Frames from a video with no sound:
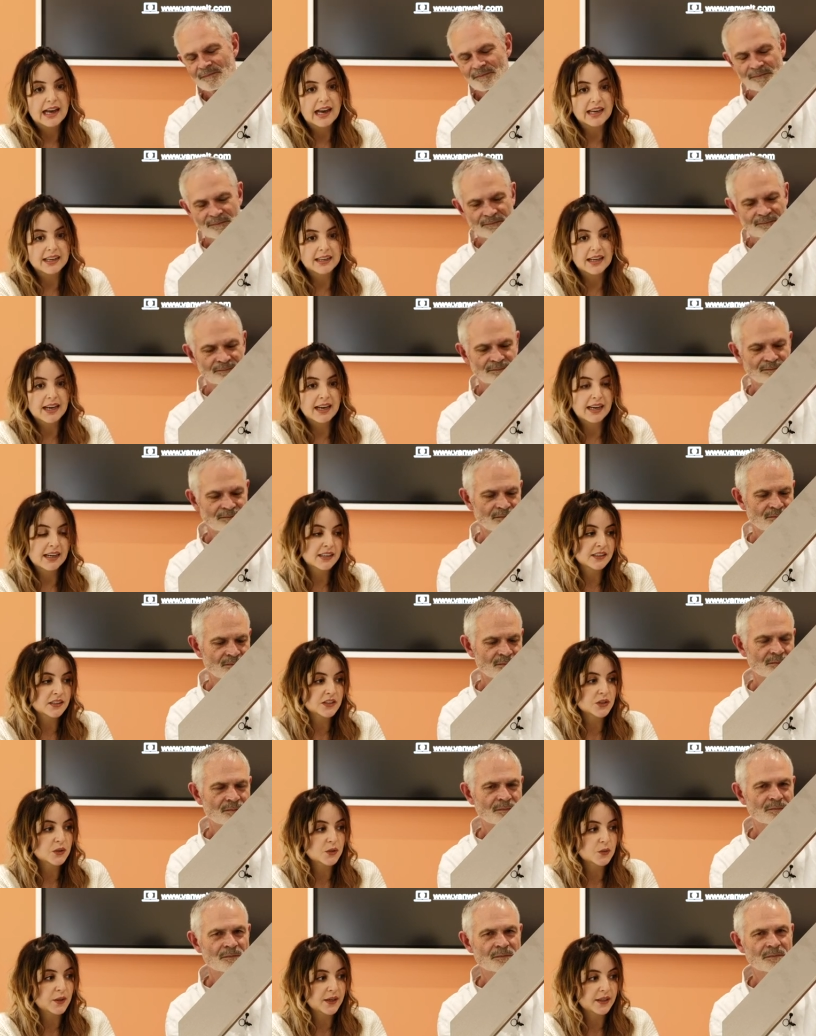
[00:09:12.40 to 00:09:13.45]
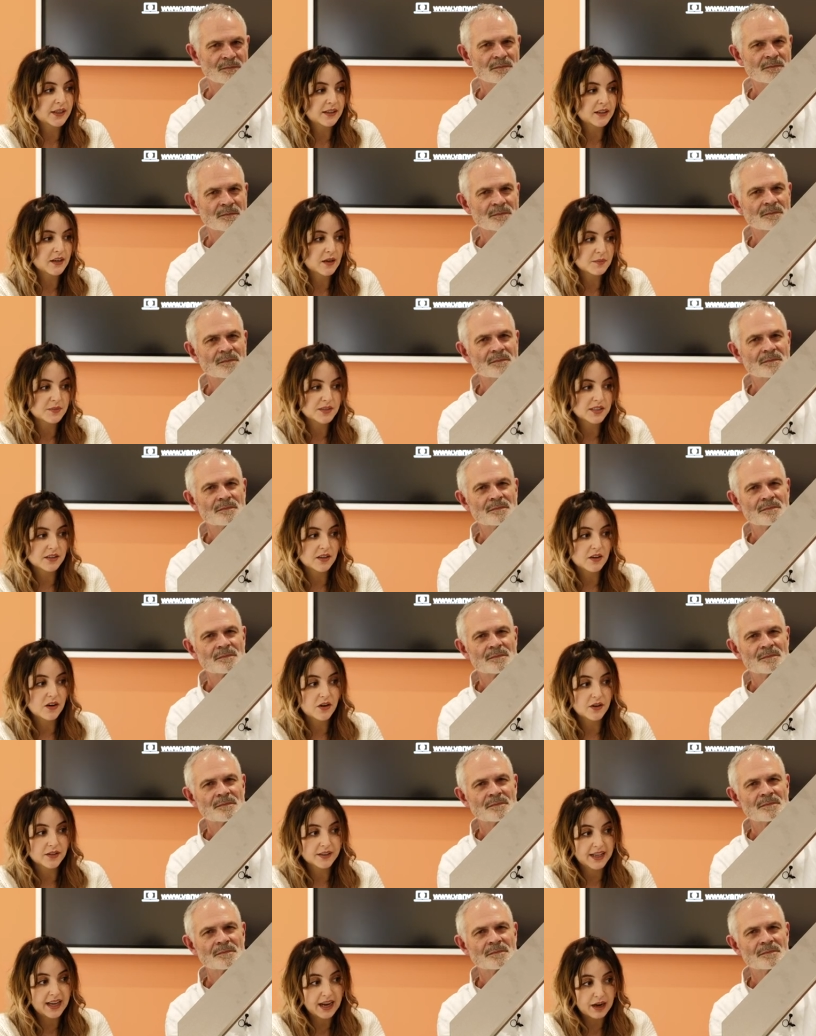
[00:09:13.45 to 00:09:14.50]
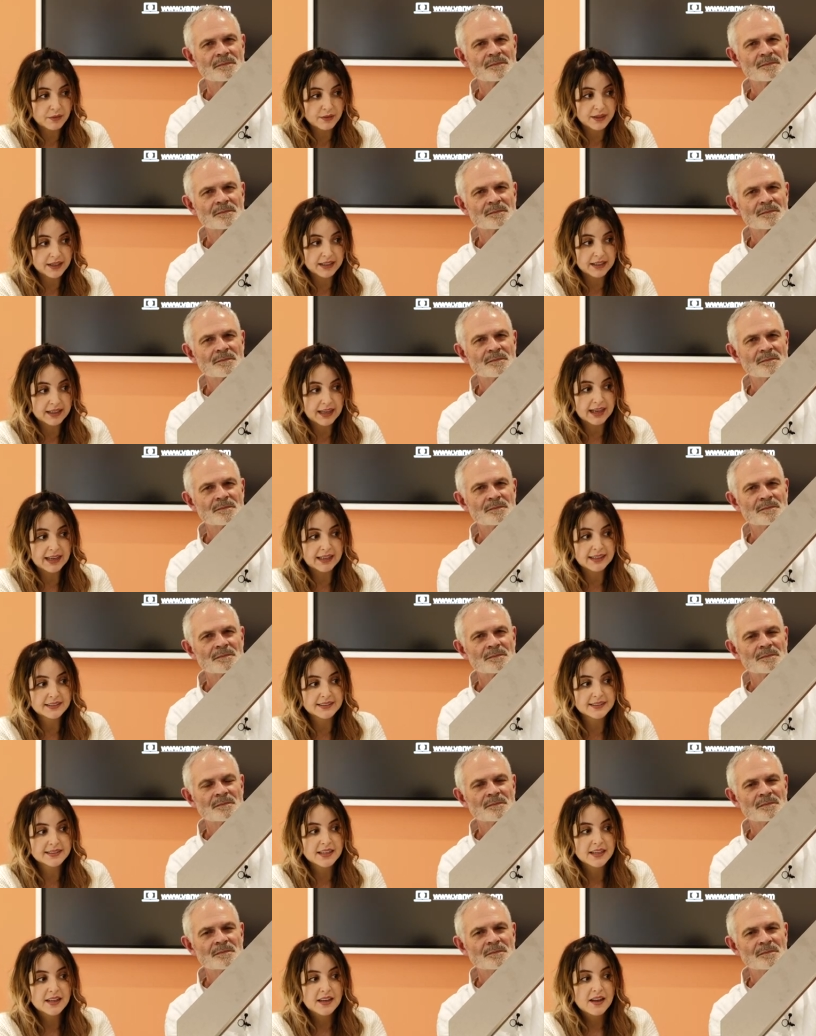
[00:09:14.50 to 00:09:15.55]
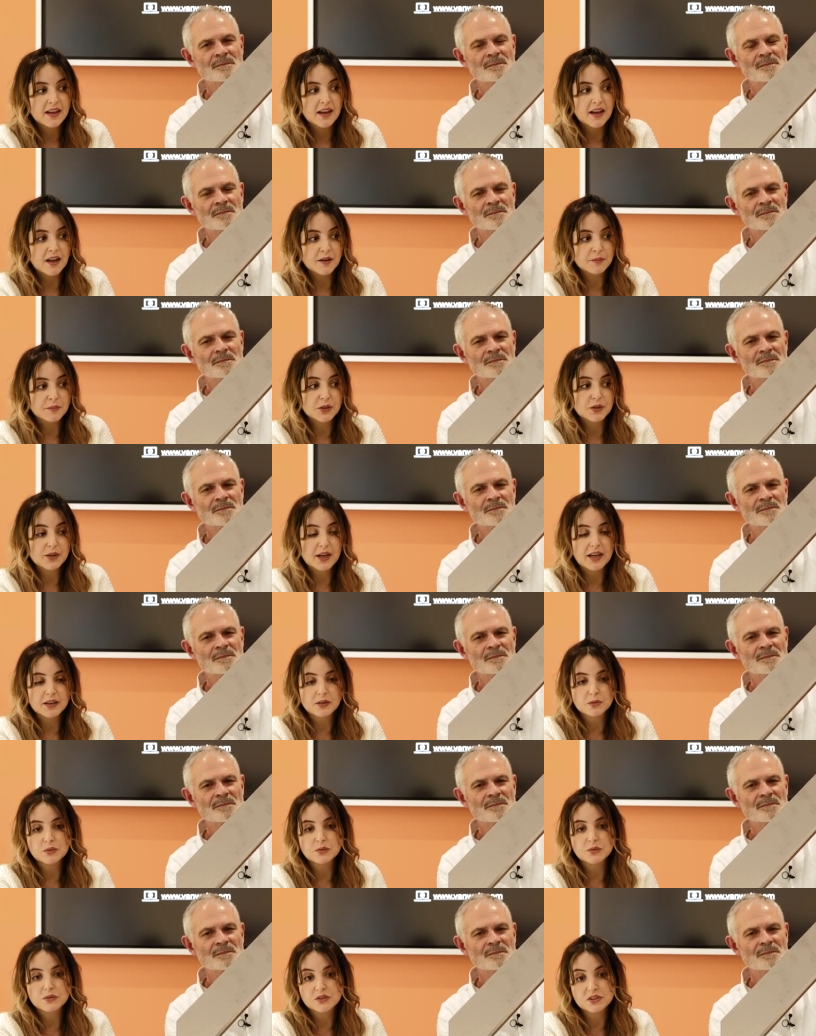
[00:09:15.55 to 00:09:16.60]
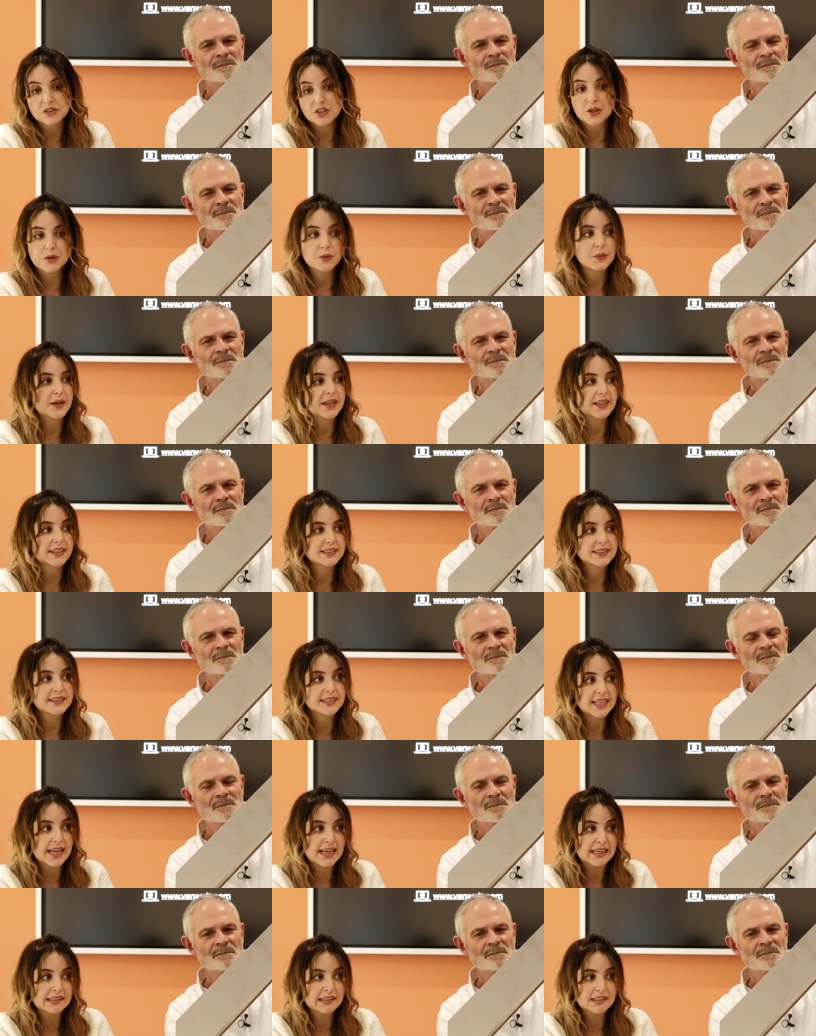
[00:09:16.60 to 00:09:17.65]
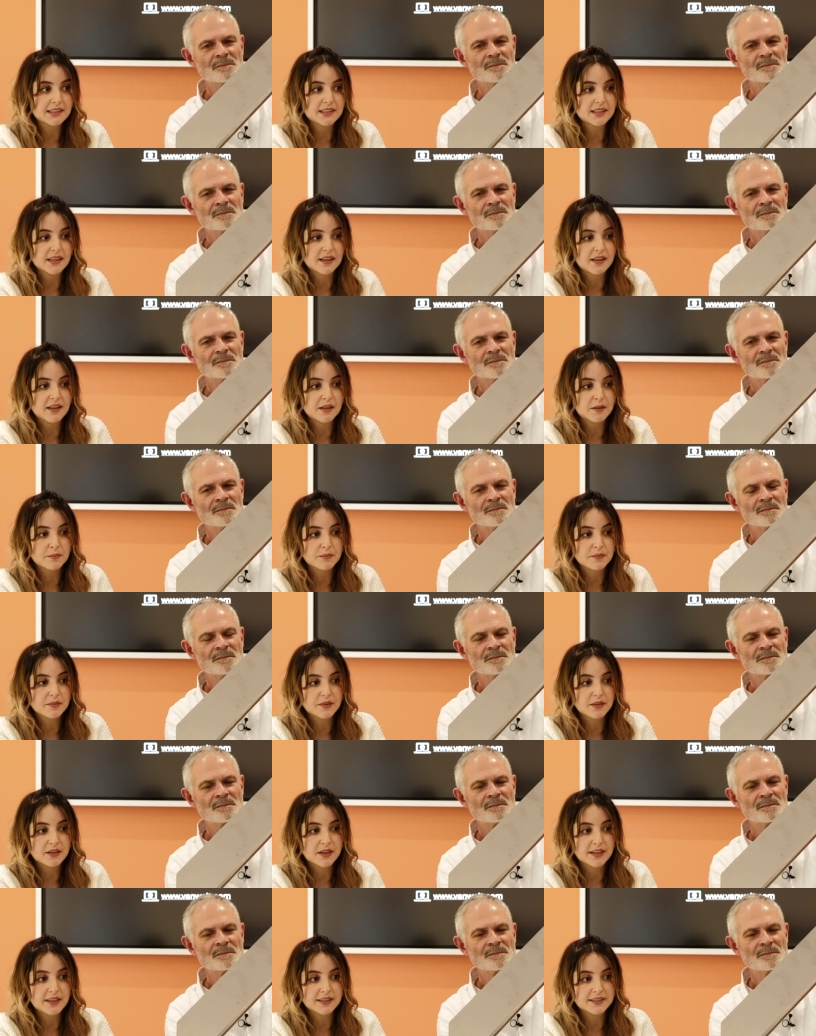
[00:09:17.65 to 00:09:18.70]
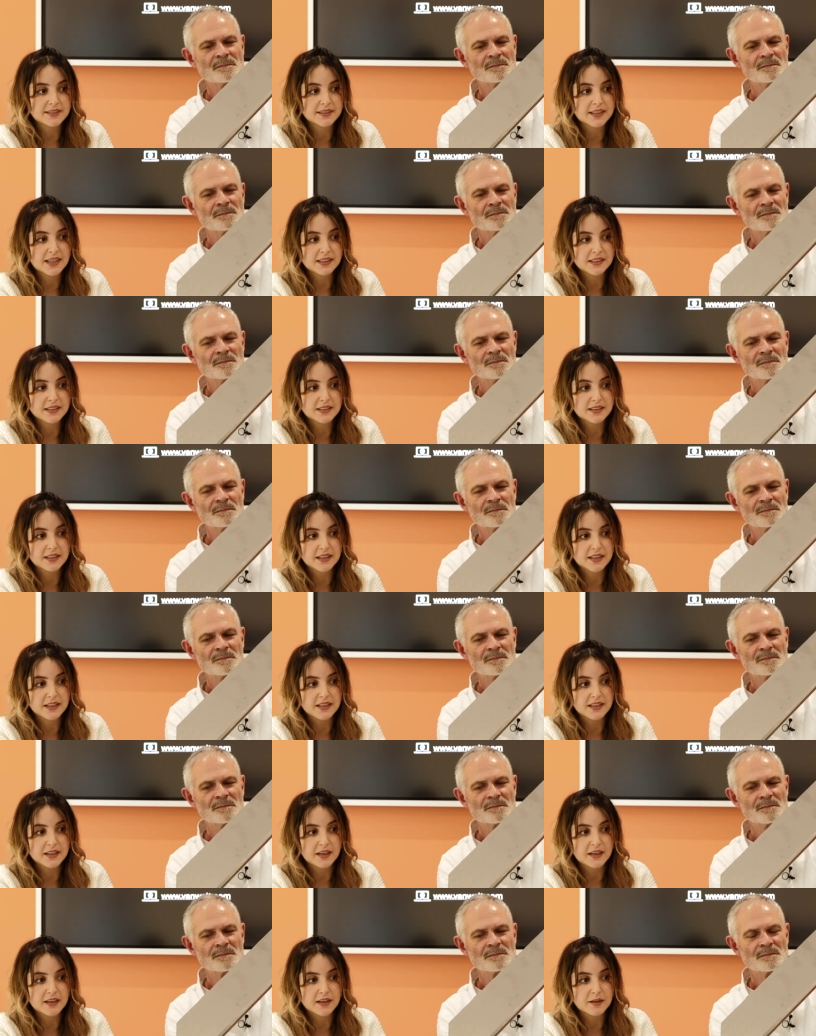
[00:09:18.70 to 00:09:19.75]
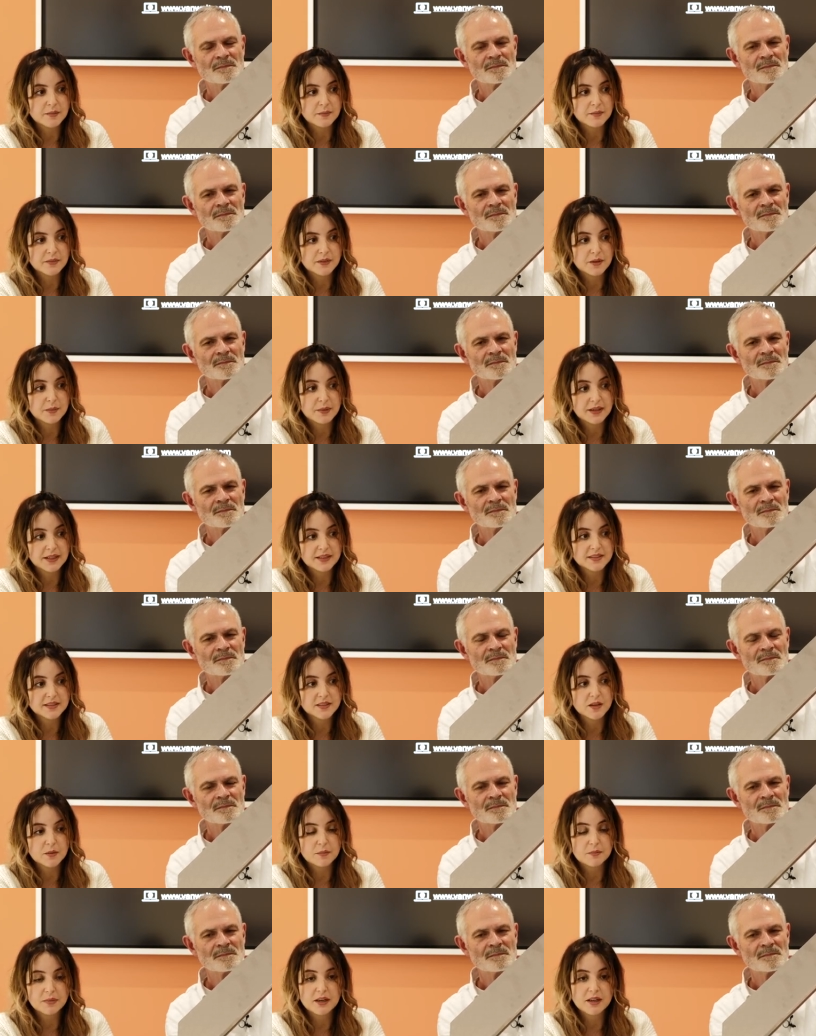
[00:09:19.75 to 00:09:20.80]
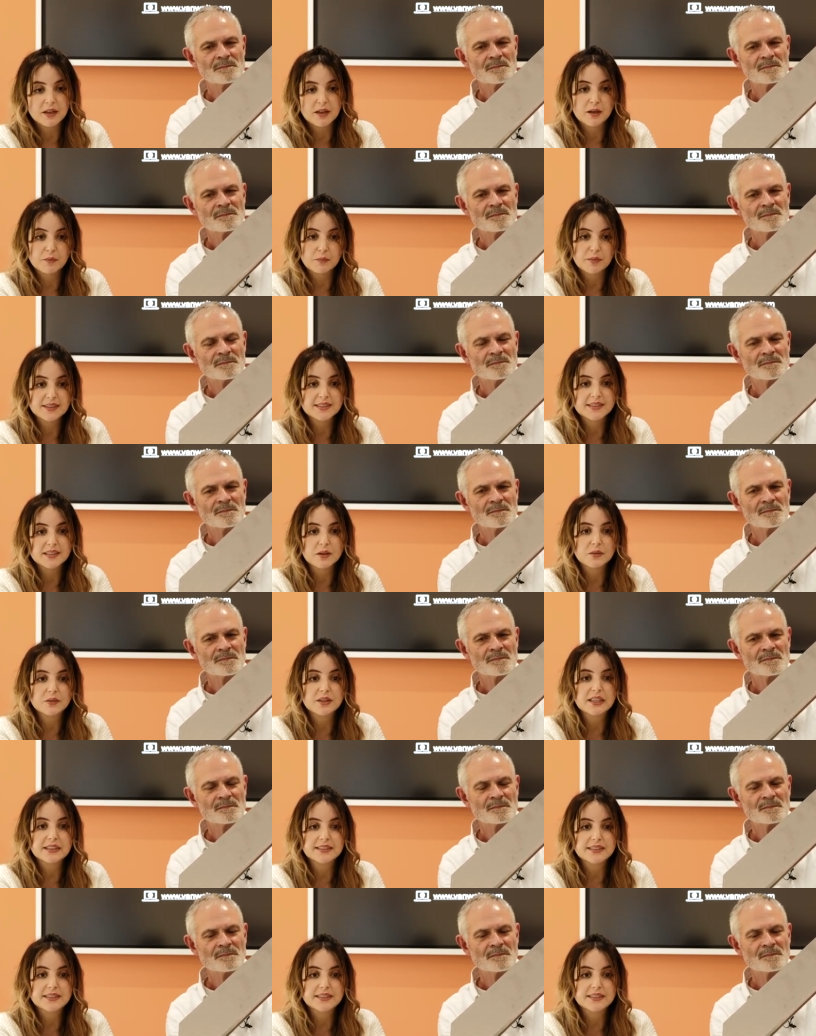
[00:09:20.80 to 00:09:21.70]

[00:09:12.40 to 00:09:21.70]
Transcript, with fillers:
Speaker 1: and a handle, and it comes in a hard carrying case. Um, you can also extend um, extend the um, the peat sampler, and we sell the